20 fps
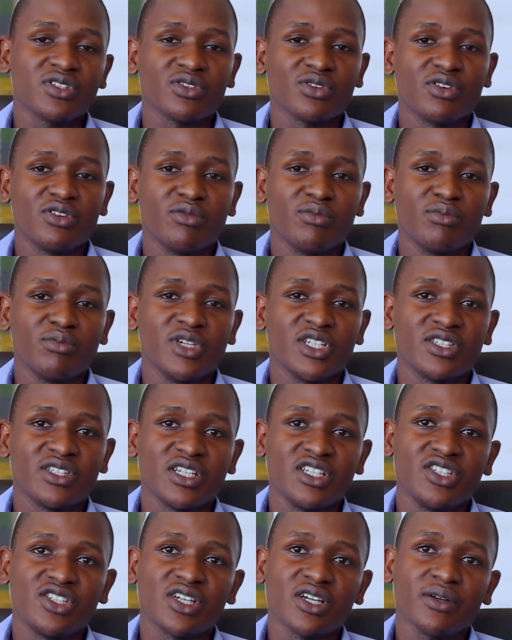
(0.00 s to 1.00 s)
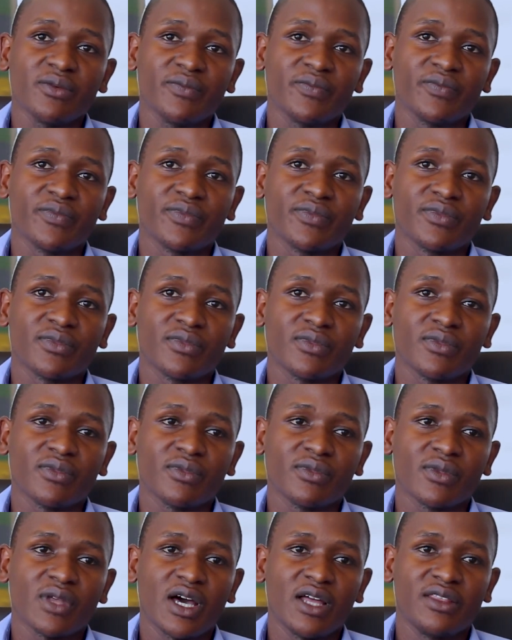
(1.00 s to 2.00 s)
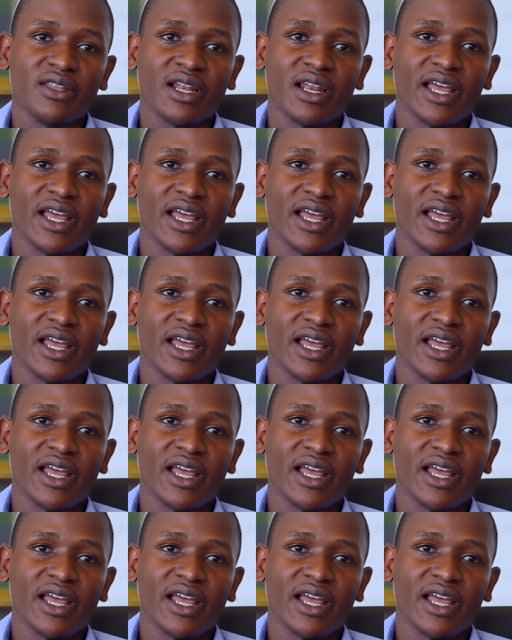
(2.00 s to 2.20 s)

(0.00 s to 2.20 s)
on Messenger and the